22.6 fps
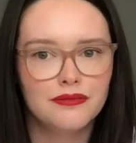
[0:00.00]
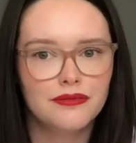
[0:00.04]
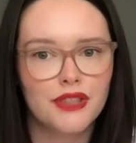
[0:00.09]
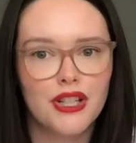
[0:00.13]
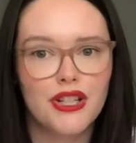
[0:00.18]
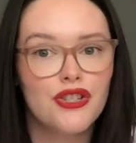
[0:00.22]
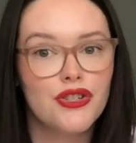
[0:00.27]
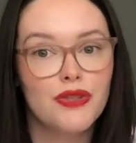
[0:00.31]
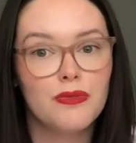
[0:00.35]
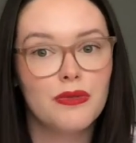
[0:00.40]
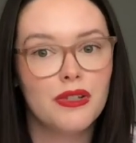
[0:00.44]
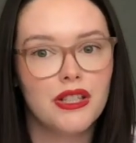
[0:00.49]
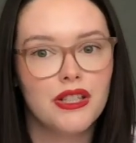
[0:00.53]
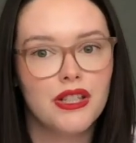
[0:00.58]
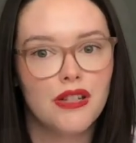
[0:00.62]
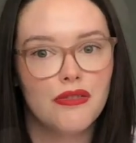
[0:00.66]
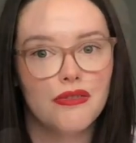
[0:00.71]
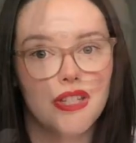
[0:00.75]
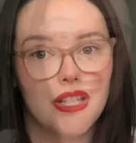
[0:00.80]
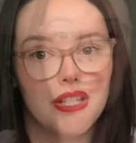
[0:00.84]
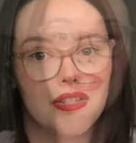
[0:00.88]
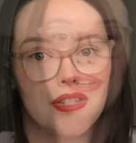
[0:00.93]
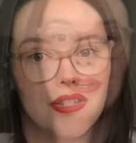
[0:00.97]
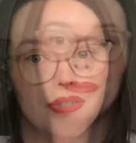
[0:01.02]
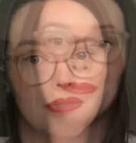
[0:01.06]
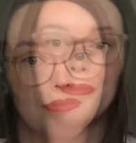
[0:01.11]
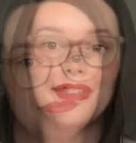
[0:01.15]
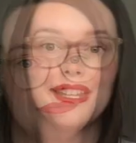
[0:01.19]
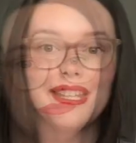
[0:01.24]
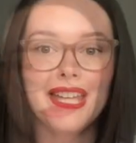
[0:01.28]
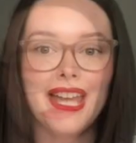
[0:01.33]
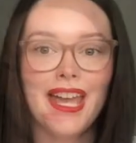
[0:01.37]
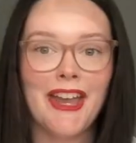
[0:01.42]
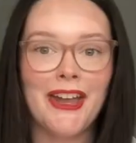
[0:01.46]
because you really don't need to. The
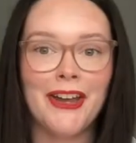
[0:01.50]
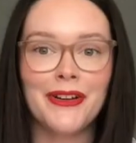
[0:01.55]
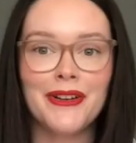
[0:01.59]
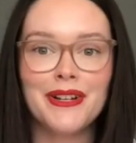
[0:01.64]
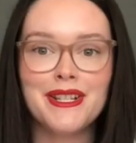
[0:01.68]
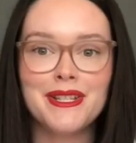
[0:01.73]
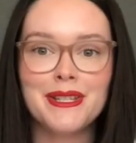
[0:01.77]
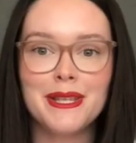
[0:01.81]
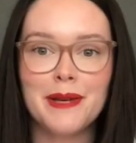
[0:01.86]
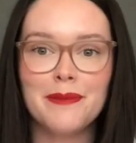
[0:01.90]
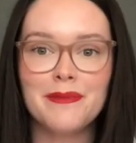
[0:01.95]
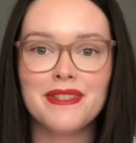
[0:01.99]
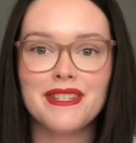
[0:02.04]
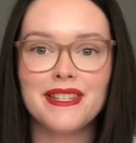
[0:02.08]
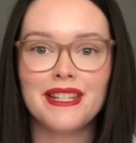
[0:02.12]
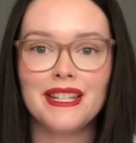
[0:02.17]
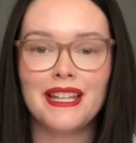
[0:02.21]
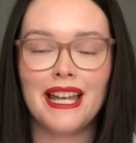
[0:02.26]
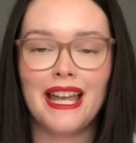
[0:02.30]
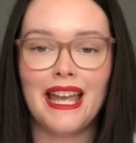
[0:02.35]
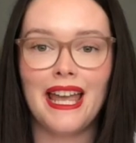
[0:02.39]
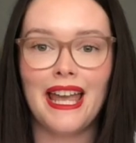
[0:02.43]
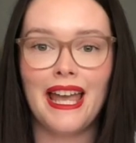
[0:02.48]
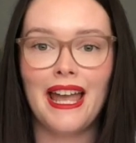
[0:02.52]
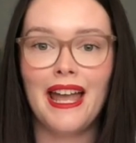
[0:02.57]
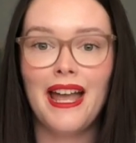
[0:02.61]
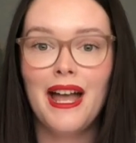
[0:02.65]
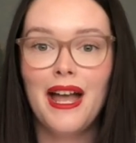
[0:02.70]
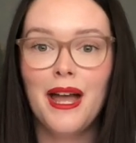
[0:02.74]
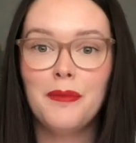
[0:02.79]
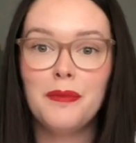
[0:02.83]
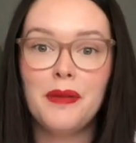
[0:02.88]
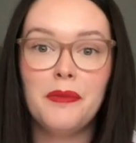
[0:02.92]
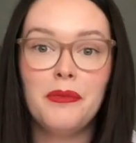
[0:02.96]
care and tips today
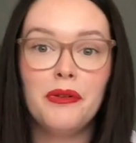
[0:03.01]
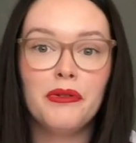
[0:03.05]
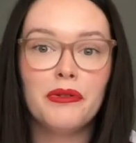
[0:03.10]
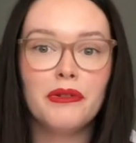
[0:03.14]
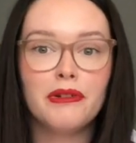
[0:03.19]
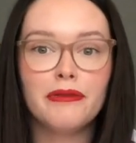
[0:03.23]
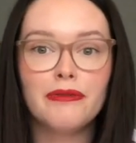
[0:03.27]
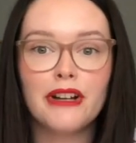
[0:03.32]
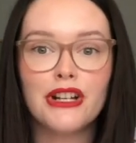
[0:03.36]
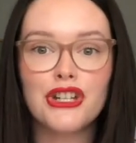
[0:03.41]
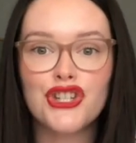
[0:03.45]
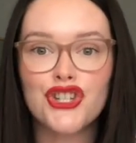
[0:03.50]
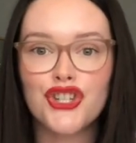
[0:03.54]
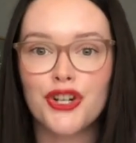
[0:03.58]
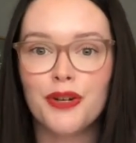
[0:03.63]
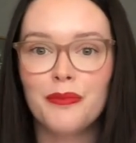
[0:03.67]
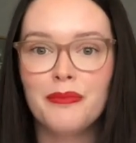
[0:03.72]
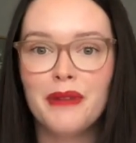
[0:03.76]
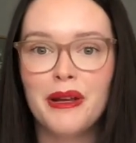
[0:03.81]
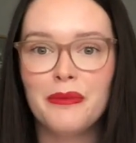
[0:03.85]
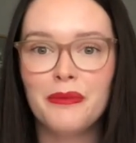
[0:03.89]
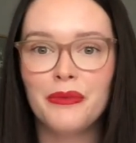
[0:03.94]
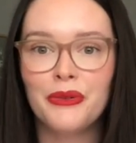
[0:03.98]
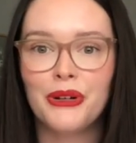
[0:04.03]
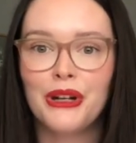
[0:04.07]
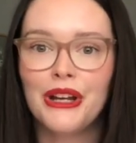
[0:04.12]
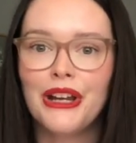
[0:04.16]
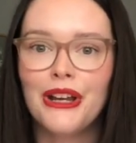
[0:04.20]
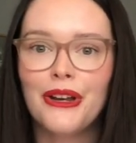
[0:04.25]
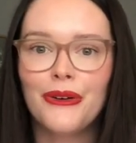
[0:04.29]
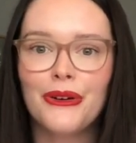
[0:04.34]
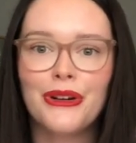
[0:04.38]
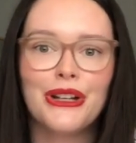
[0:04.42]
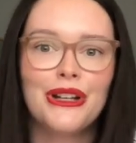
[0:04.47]
maybe refresh your
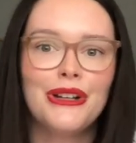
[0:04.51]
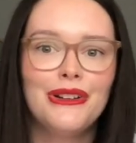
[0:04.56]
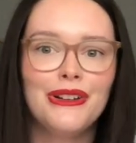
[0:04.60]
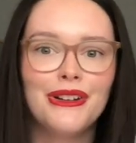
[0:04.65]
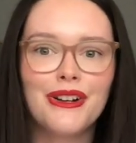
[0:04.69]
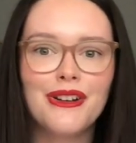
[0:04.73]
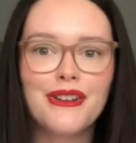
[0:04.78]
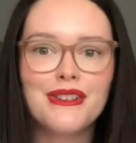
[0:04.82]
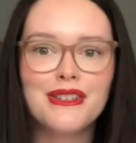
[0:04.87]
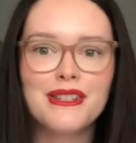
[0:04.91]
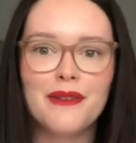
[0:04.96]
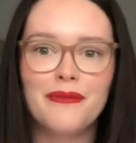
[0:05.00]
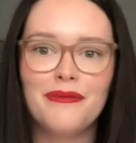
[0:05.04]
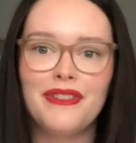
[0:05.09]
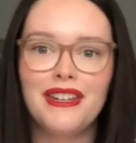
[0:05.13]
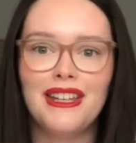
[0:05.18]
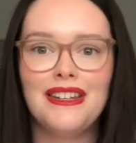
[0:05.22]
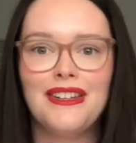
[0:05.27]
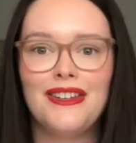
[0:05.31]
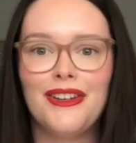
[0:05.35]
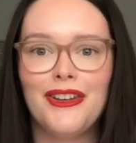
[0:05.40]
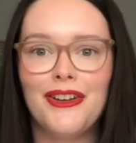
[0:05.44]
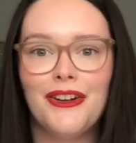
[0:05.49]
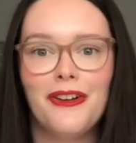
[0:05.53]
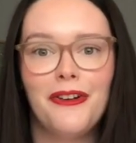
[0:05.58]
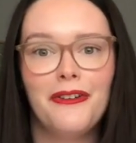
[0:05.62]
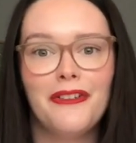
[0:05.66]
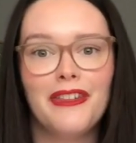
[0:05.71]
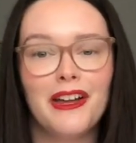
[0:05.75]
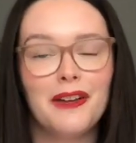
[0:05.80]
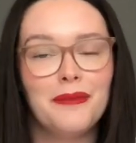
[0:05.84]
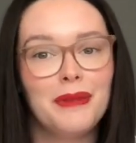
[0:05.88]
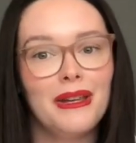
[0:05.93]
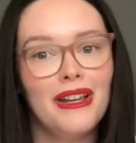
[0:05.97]
memory or you learn something new.
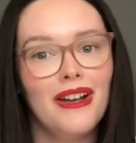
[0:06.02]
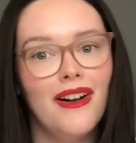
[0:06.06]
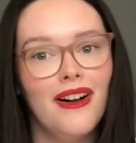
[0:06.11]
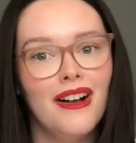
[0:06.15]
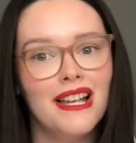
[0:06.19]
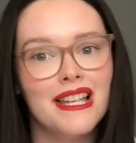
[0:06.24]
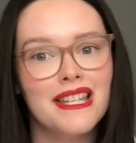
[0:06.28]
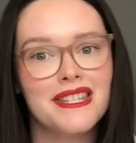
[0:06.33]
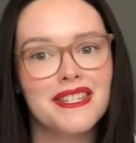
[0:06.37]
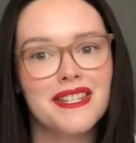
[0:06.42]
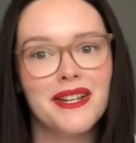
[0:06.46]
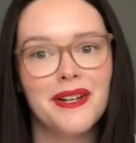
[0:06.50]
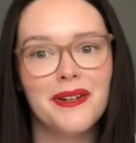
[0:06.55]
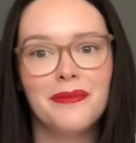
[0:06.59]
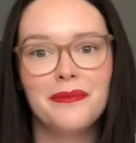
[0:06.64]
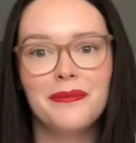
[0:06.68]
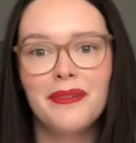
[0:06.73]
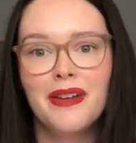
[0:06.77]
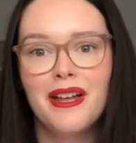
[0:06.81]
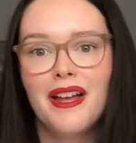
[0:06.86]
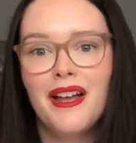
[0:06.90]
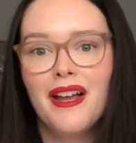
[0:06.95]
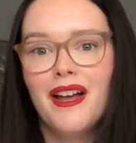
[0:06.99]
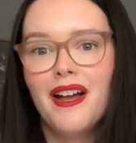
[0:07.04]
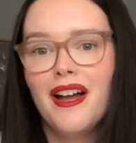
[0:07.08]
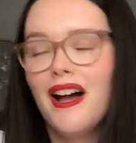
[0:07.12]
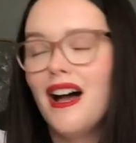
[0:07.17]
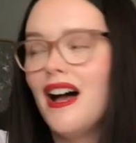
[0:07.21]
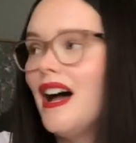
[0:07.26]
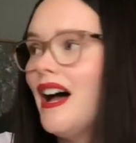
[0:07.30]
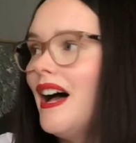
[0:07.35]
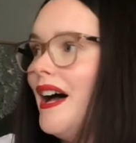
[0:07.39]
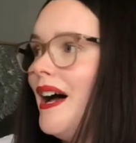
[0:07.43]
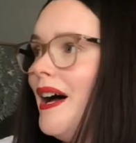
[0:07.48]
That'd be awesome.
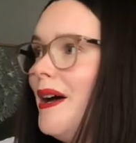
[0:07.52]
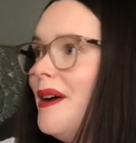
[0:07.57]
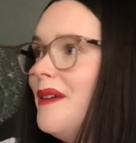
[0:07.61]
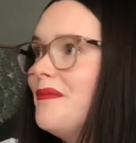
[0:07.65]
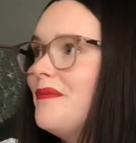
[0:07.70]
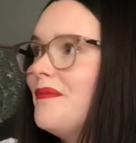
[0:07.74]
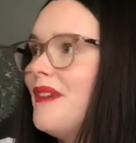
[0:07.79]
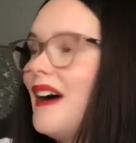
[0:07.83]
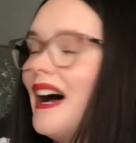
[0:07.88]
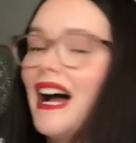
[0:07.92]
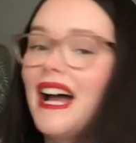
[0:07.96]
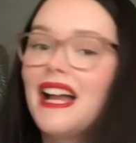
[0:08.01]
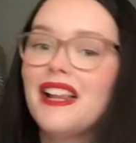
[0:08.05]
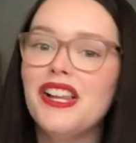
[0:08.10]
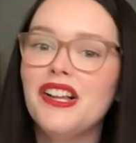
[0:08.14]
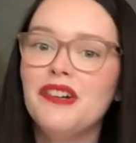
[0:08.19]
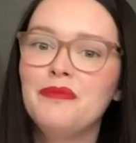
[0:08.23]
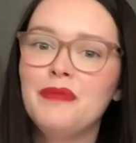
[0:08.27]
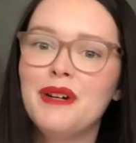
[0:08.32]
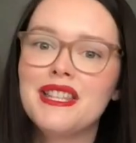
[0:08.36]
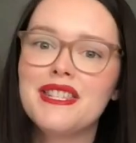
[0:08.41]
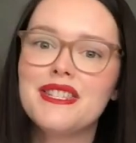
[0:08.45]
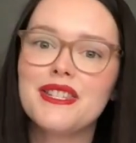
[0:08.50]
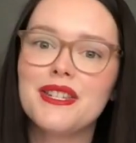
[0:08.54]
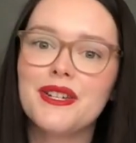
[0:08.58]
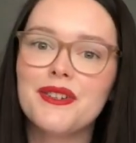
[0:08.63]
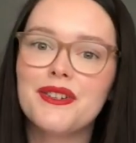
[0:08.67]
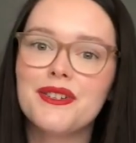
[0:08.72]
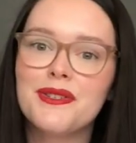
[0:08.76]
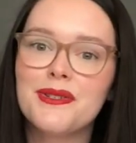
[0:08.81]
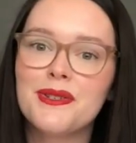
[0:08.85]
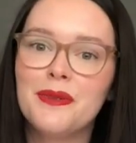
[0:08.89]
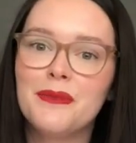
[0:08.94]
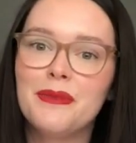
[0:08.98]
I love Monsteras
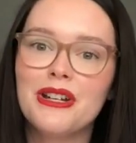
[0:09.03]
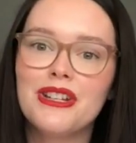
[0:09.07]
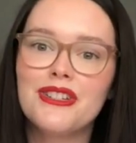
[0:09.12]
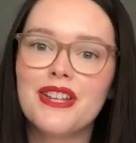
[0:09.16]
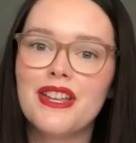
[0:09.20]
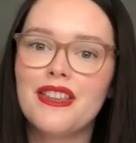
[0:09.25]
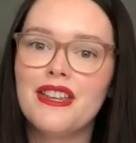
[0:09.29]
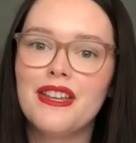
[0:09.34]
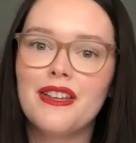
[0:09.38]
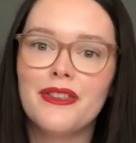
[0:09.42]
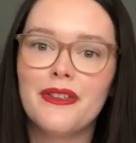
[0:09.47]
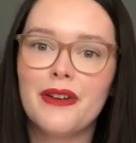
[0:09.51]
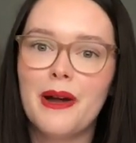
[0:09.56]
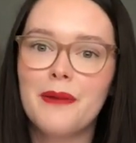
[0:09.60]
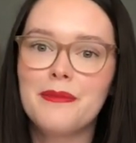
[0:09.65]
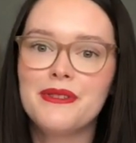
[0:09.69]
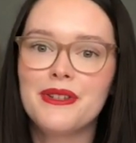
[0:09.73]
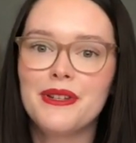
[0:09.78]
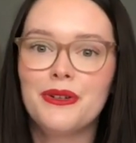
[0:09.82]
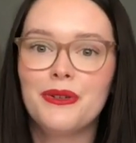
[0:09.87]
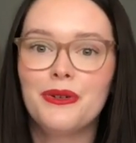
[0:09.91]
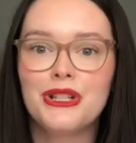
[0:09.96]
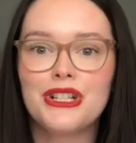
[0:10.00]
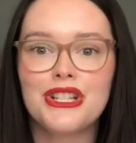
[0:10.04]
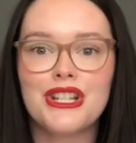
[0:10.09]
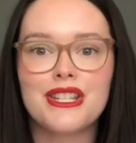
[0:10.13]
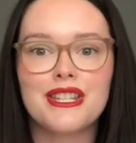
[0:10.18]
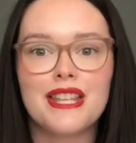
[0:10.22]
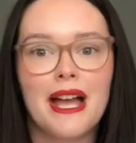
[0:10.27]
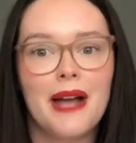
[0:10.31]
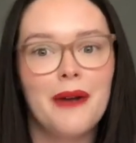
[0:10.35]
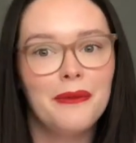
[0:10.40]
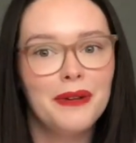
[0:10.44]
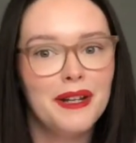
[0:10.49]
so much. I think they're absolutely gorgeous.
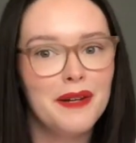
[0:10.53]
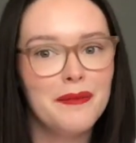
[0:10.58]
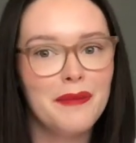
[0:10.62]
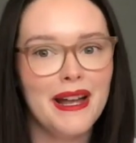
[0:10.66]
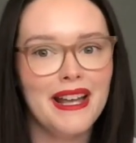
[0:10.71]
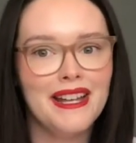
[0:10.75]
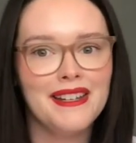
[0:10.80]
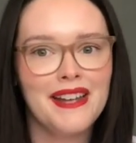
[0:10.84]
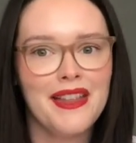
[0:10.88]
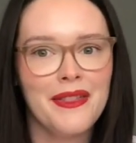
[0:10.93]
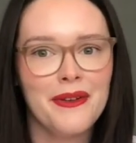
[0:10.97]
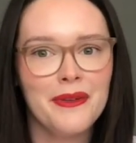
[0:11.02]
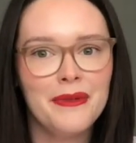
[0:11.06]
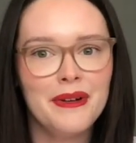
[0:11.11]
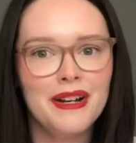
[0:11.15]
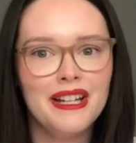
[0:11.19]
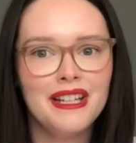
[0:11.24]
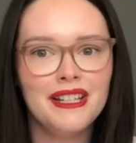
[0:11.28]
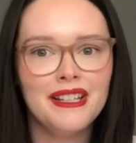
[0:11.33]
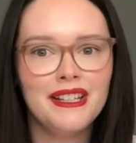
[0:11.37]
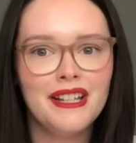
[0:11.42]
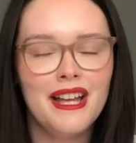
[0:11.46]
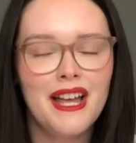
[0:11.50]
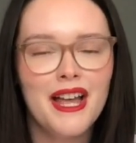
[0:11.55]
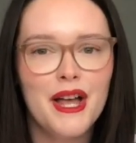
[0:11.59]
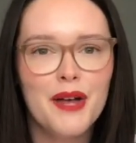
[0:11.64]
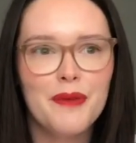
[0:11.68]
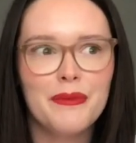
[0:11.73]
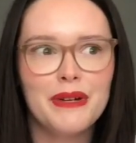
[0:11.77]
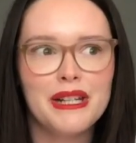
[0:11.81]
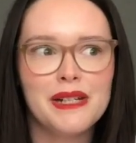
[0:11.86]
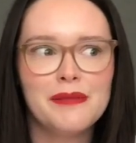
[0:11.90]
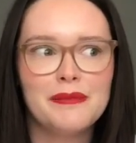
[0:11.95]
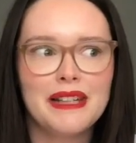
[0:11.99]
I want to buy another one,
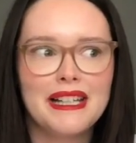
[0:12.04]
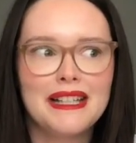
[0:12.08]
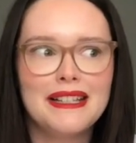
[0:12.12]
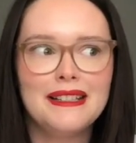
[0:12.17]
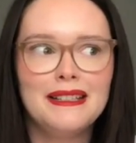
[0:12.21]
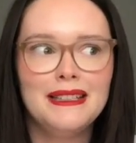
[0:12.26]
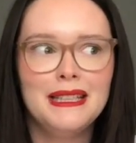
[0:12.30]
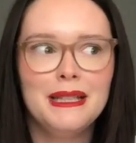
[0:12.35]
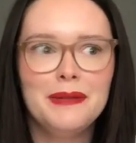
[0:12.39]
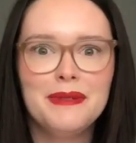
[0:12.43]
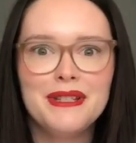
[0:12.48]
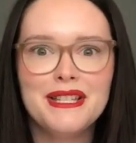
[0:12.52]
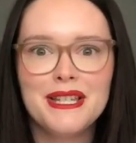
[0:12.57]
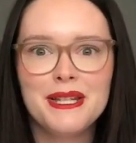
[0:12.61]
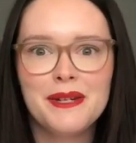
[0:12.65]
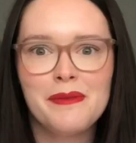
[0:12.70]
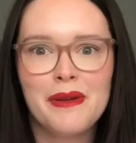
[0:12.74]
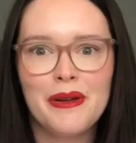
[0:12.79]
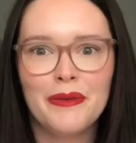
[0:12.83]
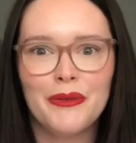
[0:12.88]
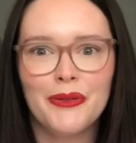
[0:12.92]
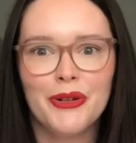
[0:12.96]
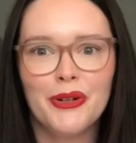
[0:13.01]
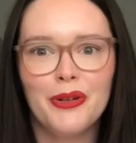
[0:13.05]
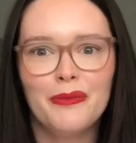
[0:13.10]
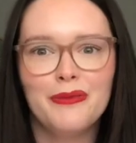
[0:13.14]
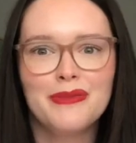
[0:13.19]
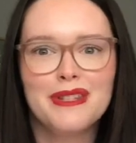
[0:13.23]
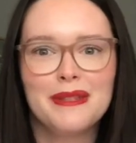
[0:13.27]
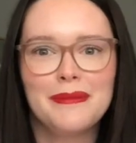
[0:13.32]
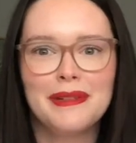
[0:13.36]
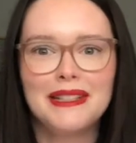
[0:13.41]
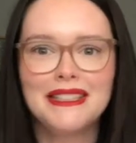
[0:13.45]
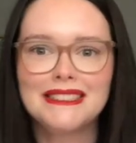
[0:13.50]
but I'm like limited to my room,
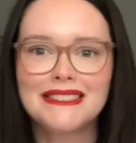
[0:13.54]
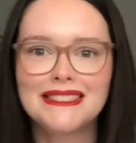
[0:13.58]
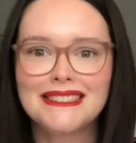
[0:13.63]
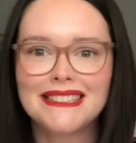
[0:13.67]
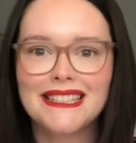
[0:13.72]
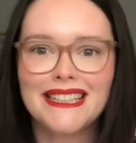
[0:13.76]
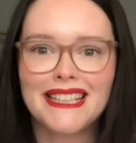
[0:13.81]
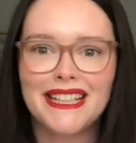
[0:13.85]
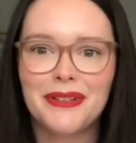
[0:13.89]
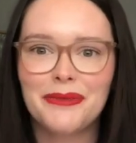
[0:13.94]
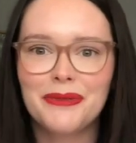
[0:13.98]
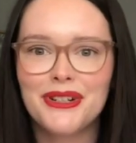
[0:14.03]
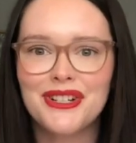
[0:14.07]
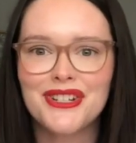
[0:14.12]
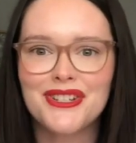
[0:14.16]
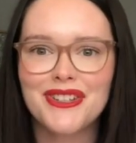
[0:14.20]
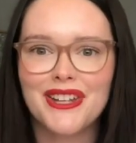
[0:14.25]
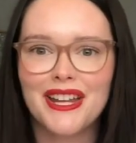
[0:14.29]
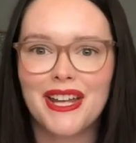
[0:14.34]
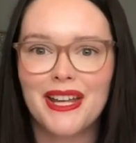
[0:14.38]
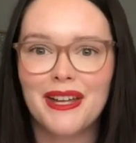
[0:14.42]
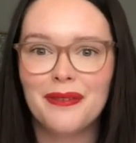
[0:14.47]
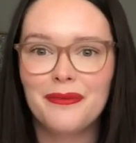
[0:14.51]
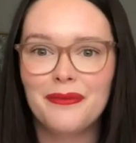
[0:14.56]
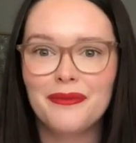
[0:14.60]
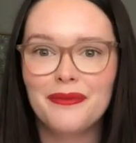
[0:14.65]
so I'm like, okay, where should I